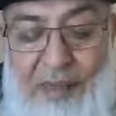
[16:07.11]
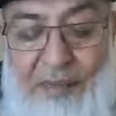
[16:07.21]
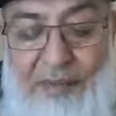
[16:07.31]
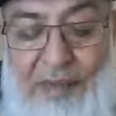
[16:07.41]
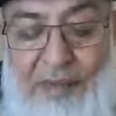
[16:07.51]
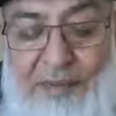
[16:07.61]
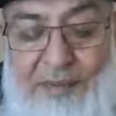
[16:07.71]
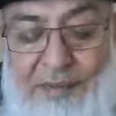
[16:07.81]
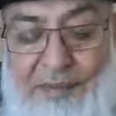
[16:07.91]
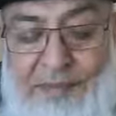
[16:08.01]
members
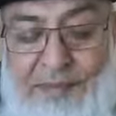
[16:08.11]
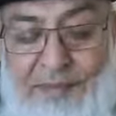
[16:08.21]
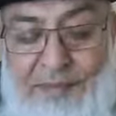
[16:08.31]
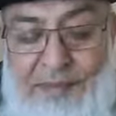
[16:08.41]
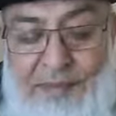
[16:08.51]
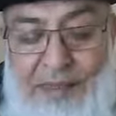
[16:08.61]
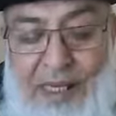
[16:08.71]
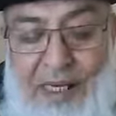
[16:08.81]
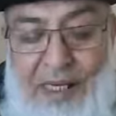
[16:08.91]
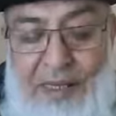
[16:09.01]

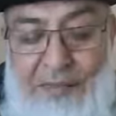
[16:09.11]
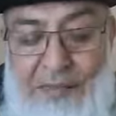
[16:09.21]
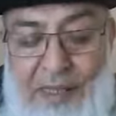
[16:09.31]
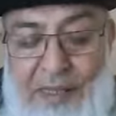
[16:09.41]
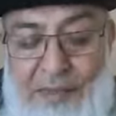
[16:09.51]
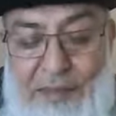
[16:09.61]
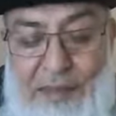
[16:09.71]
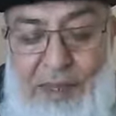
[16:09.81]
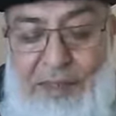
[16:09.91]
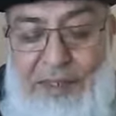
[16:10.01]
must be
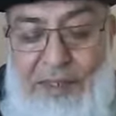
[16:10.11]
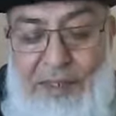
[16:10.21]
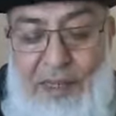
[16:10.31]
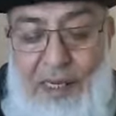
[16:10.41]
mentioned.